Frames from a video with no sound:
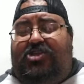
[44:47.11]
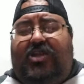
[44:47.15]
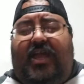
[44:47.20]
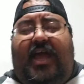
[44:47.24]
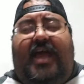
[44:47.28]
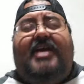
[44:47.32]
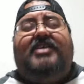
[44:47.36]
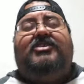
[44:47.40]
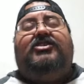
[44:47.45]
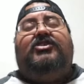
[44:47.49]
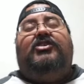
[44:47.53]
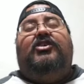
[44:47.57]

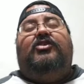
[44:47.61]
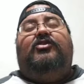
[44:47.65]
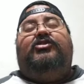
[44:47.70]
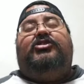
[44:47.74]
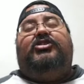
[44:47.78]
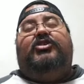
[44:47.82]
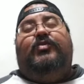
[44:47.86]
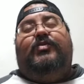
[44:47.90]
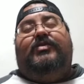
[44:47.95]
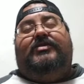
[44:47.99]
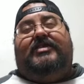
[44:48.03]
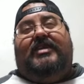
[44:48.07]
As you know,
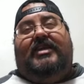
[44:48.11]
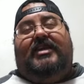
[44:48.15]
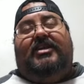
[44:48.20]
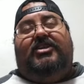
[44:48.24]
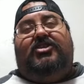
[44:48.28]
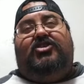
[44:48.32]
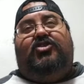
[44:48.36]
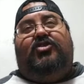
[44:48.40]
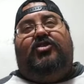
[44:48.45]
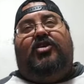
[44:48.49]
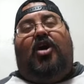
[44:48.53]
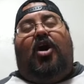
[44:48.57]
she was
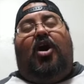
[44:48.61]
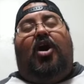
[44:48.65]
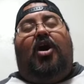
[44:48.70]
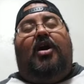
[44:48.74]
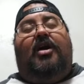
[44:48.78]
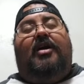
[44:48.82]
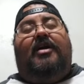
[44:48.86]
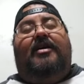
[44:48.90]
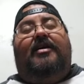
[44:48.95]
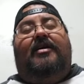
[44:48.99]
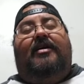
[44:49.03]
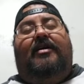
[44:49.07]
injured
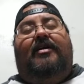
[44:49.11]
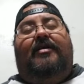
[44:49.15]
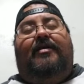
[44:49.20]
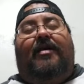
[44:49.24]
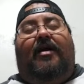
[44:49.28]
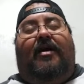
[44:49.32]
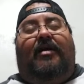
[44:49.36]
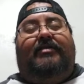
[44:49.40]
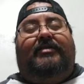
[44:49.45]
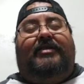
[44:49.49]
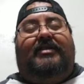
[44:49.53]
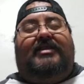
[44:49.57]
on, uh,
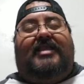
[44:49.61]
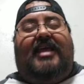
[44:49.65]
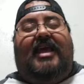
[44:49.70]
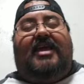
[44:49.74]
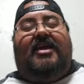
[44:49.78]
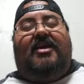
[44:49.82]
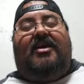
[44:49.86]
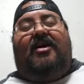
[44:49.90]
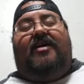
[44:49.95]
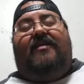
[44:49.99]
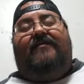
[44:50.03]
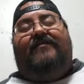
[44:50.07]
on the
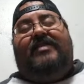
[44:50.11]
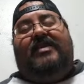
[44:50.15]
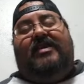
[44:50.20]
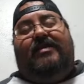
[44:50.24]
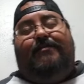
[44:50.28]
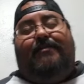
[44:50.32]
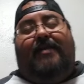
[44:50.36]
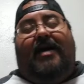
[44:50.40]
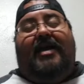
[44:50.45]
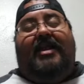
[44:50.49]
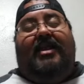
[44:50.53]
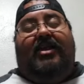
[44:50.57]
day of
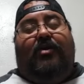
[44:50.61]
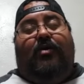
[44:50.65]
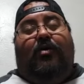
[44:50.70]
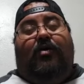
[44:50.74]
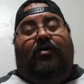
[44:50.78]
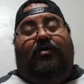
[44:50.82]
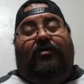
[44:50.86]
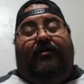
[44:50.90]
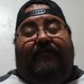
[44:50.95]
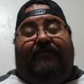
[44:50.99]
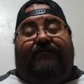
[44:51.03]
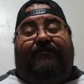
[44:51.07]
the
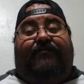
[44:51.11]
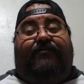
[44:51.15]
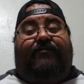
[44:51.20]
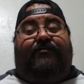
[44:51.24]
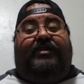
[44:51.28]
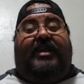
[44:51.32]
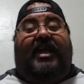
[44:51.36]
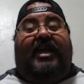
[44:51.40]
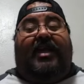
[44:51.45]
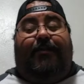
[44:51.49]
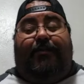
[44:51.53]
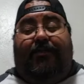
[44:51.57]
Marigold
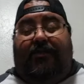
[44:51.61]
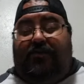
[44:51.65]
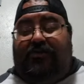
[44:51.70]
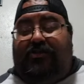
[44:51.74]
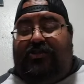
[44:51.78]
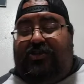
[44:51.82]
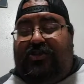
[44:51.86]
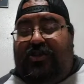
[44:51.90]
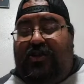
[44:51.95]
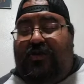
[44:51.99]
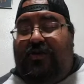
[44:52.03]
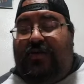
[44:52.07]
debut
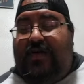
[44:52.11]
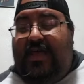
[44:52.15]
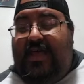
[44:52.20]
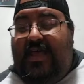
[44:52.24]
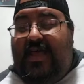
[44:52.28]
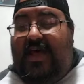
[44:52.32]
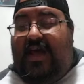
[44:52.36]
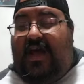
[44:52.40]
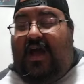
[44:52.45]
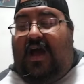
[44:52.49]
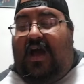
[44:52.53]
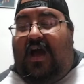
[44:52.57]
show.
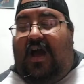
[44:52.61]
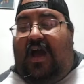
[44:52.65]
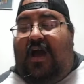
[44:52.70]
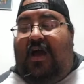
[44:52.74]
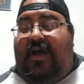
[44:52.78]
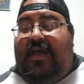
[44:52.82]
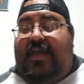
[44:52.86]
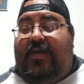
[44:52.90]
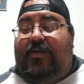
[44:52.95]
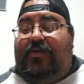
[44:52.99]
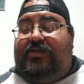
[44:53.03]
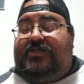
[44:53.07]

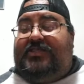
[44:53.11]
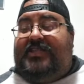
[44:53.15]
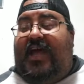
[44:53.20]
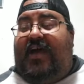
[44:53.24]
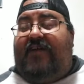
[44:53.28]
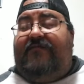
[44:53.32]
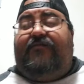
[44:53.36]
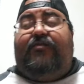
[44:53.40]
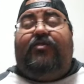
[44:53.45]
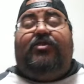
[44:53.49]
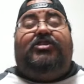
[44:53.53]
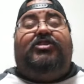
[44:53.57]
Uh, it was
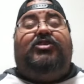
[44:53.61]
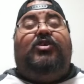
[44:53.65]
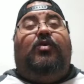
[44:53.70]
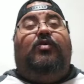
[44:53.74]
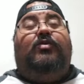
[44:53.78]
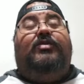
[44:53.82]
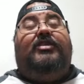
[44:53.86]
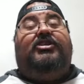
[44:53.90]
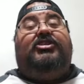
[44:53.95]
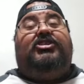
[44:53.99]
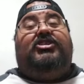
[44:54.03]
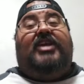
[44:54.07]
now
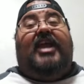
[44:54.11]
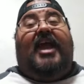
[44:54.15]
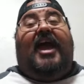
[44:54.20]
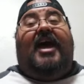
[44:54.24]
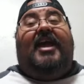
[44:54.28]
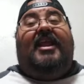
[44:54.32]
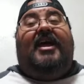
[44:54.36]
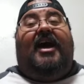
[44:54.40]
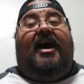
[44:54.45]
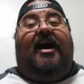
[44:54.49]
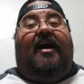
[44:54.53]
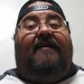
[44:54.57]
foretold that she
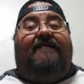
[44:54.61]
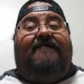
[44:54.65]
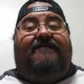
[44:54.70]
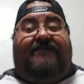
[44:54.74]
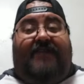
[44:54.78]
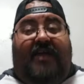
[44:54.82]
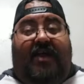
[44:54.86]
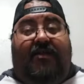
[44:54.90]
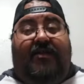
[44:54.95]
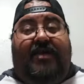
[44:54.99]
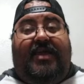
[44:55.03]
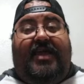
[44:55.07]
had a
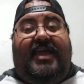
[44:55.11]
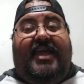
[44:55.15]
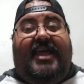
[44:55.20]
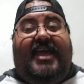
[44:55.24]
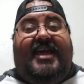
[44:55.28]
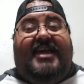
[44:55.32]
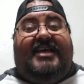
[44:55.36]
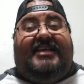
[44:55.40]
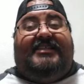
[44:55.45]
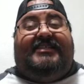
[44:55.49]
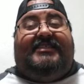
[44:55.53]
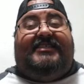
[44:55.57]
very
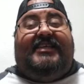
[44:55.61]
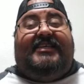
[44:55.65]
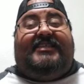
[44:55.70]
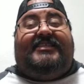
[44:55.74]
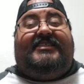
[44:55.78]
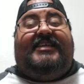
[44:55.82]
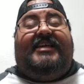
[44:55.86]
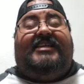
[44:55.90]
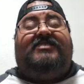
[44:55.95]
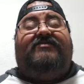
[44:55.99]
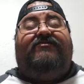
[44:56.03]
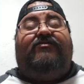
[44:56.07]

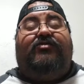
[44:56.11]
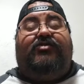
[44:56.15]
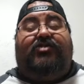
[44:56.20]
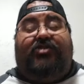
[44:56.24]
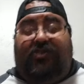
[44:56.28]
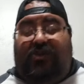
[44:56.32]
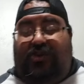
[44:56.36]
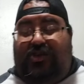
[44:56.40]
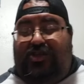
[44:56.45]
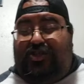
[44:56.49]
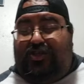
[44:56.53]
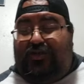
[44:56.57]
successful
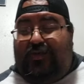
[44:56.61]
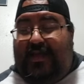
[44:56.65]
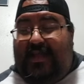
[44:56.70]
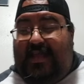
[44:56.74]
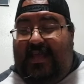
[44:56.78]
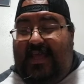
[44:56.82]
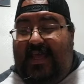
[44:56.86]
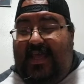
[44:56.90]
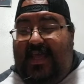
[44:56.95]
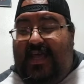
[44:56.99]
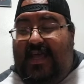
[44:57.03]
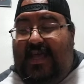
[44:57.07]

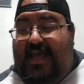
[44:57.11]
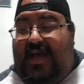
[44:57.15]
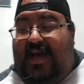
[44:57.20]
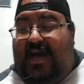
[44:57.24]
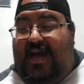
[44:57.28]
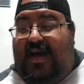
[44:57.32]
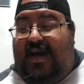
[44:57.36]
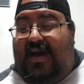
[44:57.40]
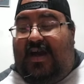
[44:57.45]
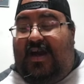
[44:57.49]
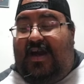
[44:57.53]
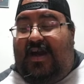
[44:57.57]
surgery.
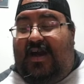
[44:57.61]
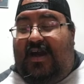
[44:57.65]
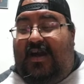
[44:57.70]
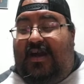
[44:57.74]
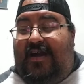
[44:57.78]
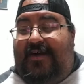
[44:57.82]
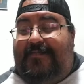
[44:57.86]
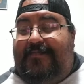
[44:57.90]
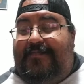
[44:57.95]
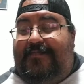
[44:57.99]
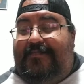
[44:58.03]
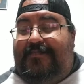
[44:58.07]

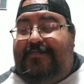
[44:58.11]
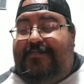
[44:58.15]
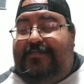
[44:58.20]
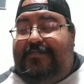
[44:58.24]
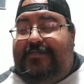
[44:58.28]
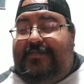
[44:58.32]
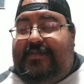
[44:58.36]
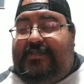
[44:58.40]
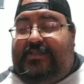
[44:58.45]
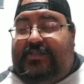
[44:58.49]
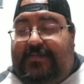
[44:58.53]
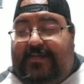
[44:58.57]
Um,
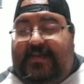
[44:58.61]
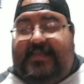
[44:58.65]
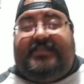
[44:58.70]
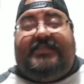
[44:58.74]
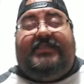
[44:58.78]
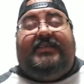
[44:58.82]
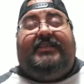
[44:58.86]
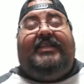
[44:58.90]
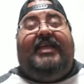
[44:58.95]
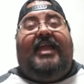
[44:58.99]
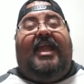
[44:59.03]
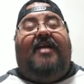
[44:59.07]
so
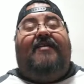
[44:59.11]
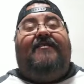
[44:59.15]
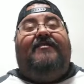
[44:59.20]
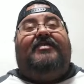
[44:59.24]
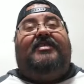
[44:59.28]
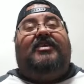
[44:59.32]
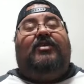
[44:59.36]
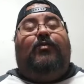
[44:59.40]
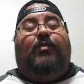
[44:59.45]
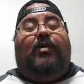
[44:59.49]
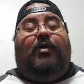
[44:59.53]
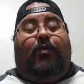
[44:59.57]
basically,
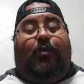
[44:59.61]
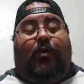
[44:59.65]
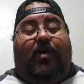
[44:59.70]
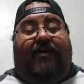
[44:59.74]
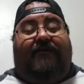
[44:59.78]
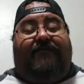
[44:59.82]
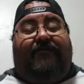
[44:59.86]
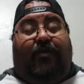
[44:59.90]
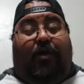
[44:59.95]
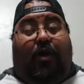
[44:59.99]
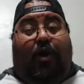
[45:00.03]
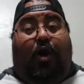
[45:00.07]
everything went
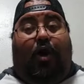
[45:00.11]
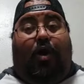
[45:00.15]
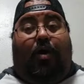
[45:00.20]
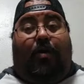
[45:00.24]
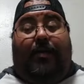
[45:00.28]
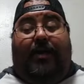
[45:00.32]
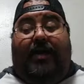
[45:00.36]
well for her.